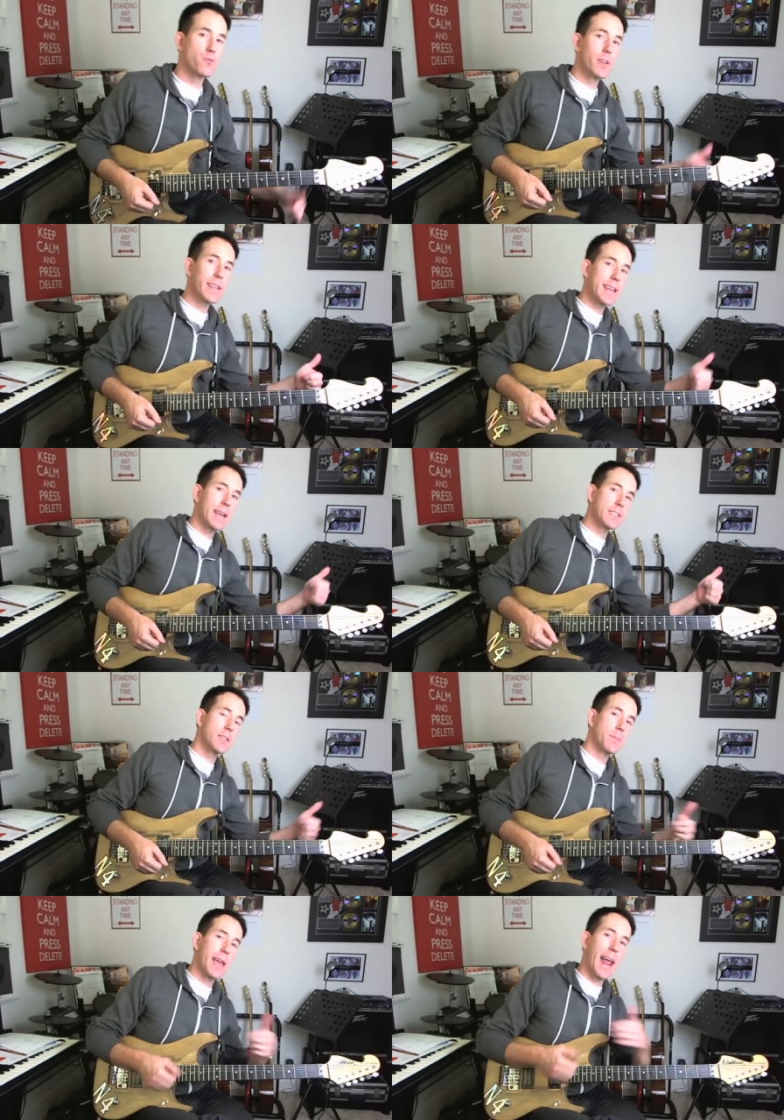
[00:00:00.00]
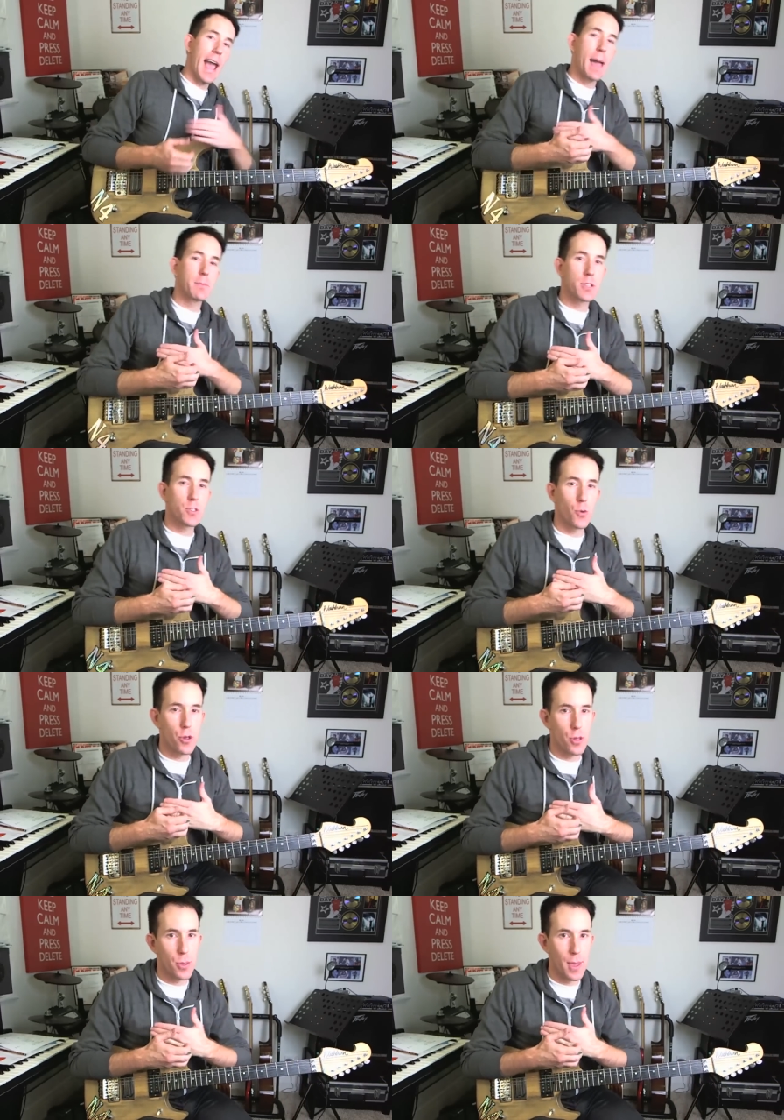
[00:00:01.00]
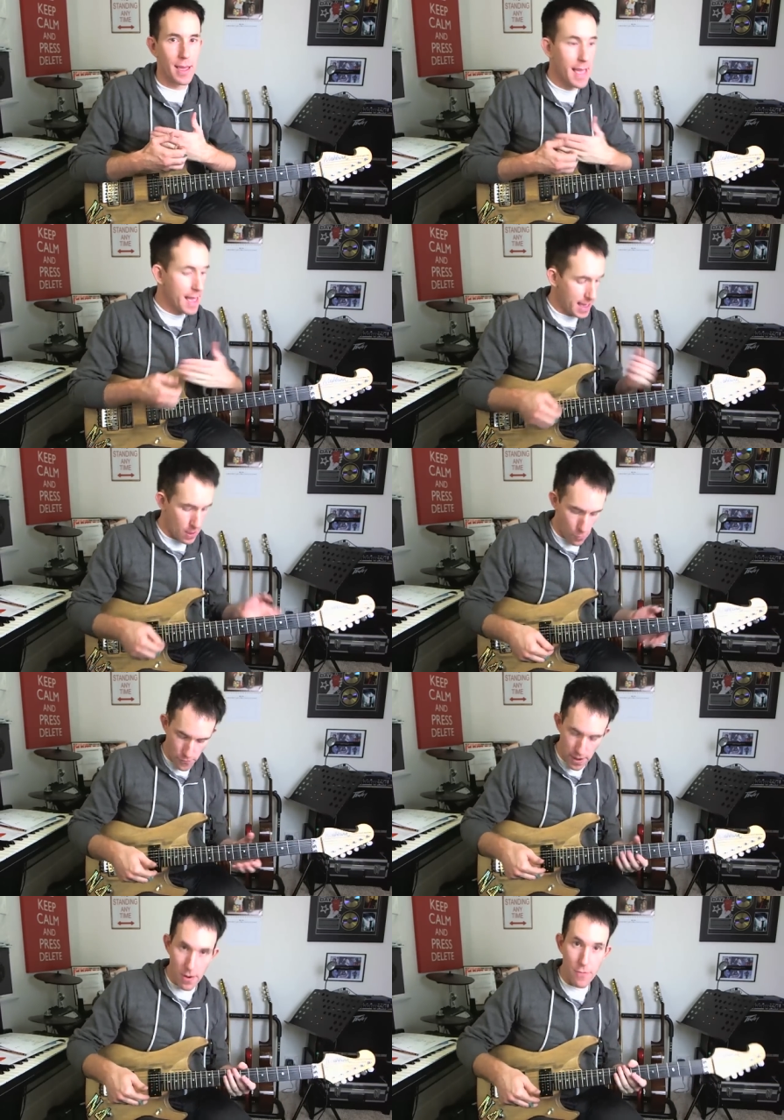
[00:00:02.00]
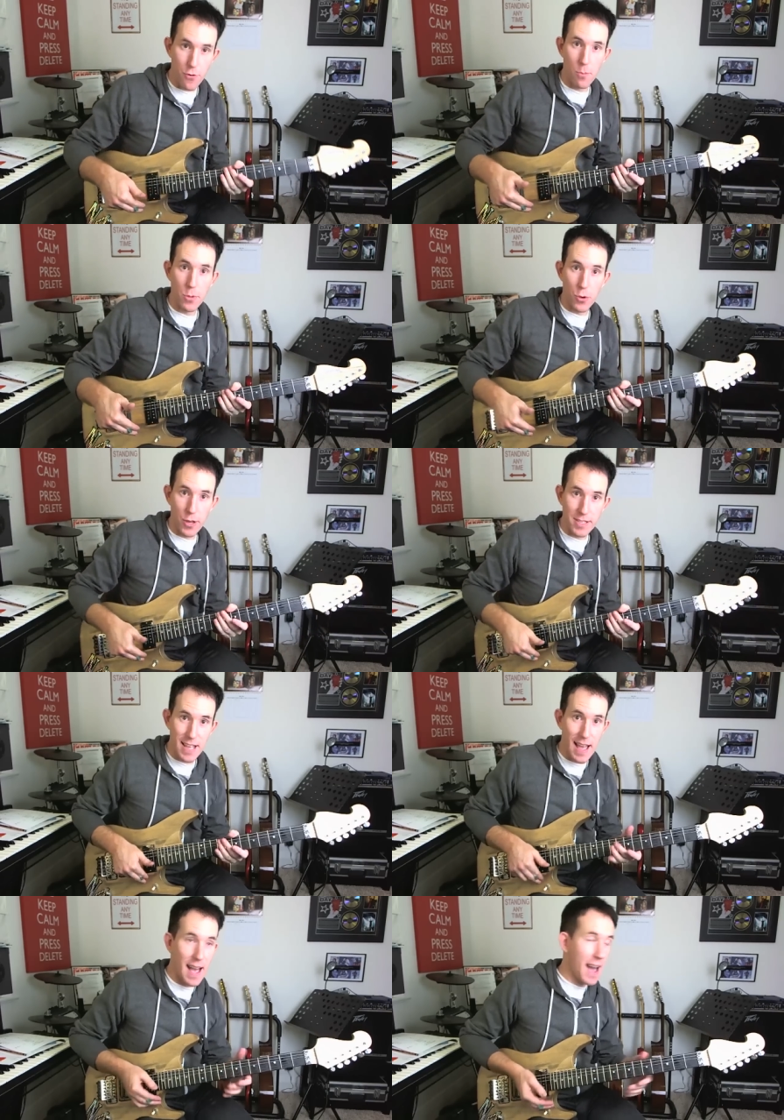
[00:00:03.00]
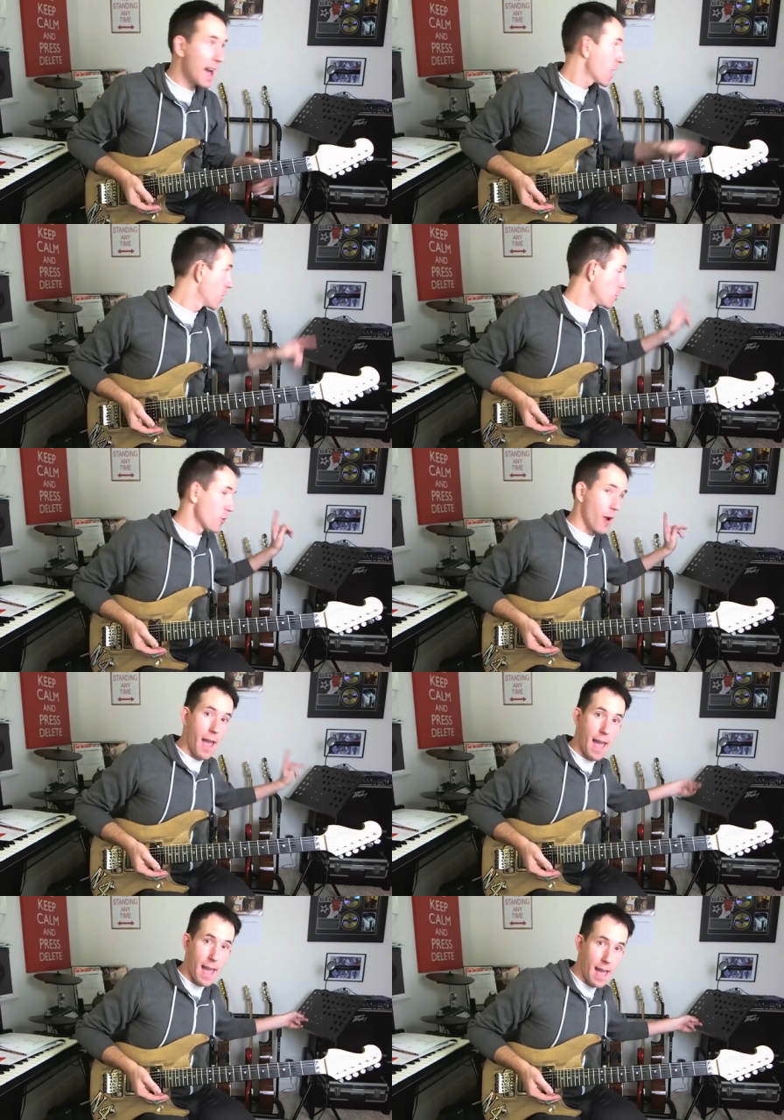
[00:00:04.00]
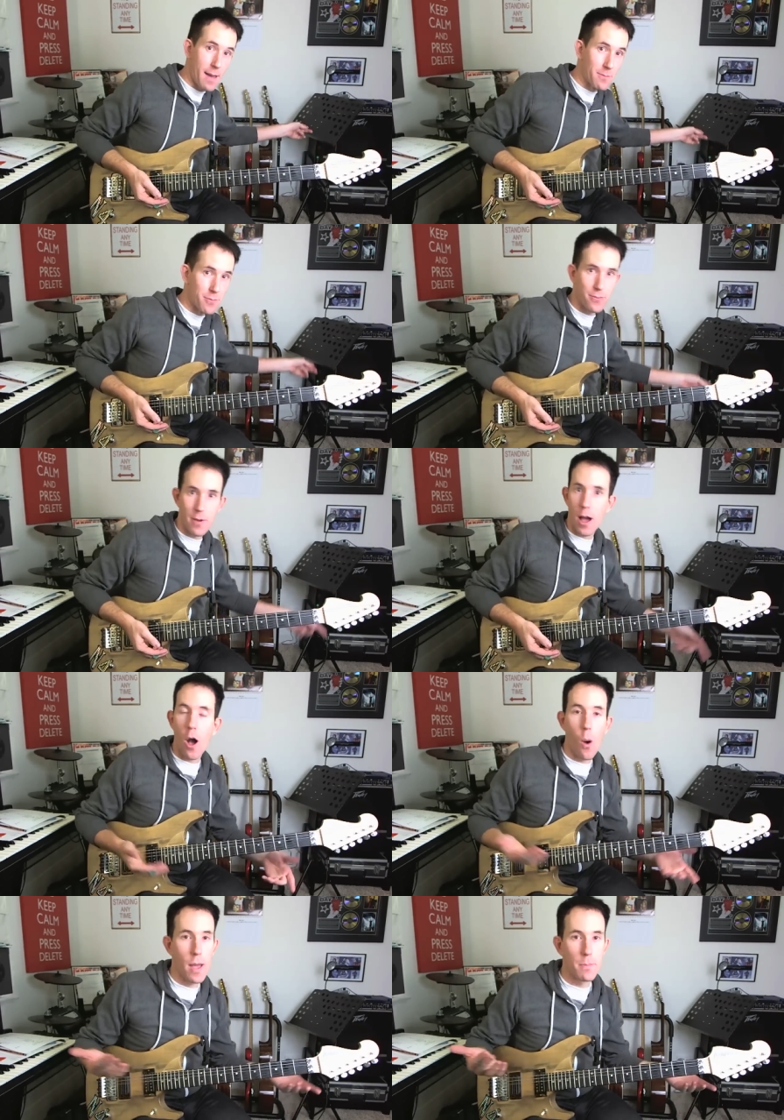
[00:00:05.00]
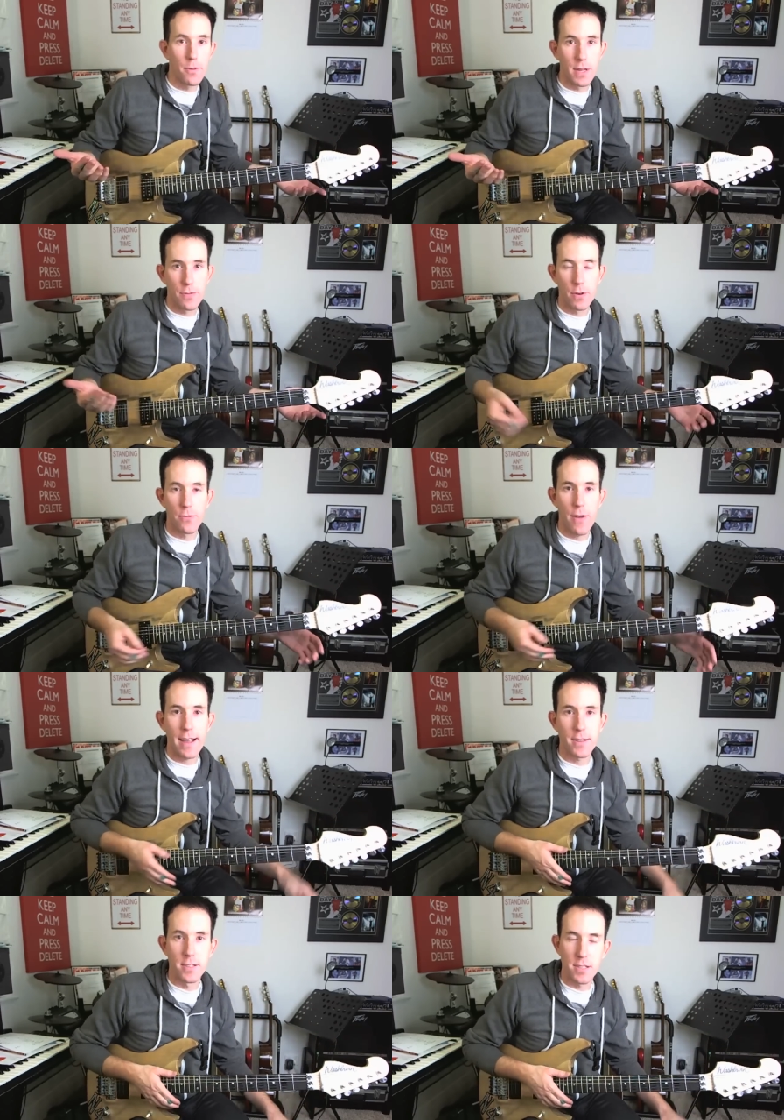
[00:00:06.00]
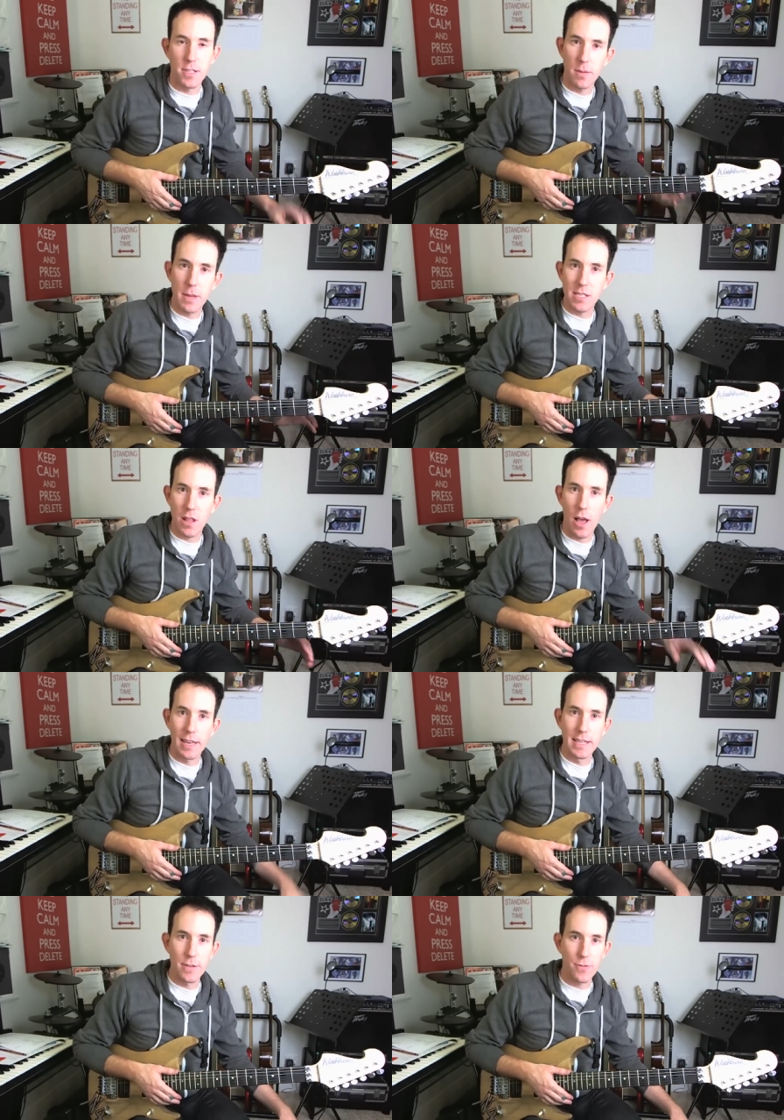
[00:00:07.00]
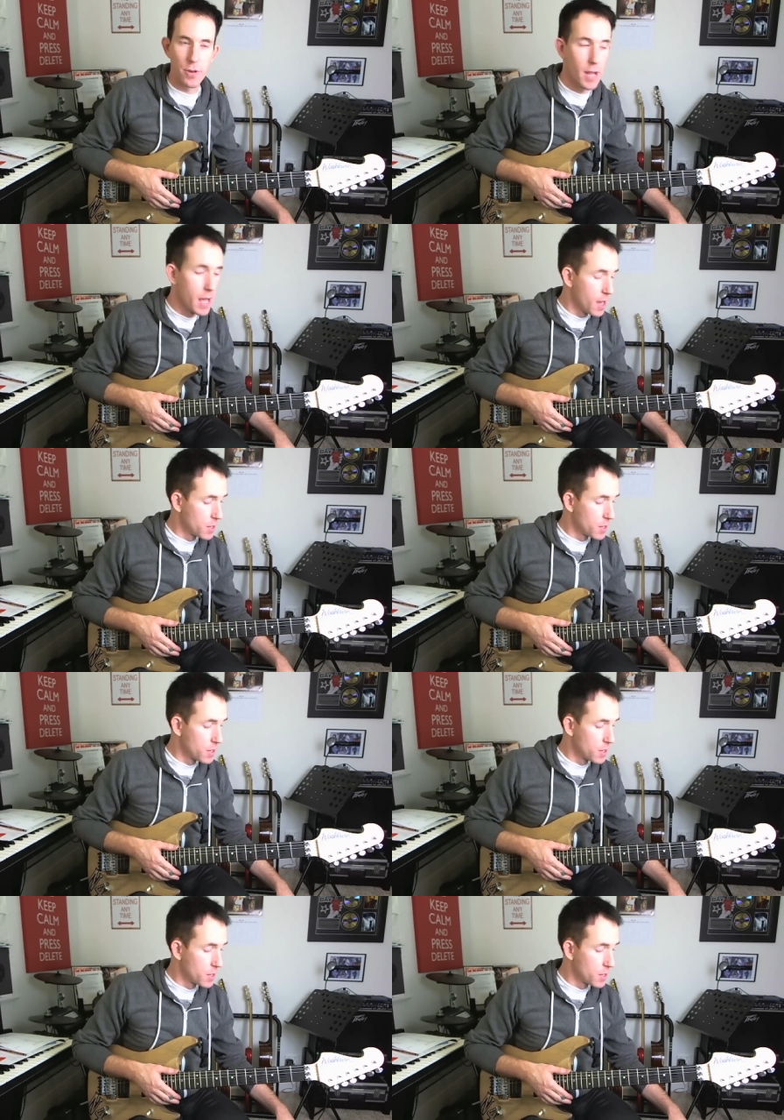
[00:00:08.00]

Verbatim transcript: really tends to be an amp distortion thing. It will vary from your guitar, your amp, a whole heap of different factors. It's going to be slightly different.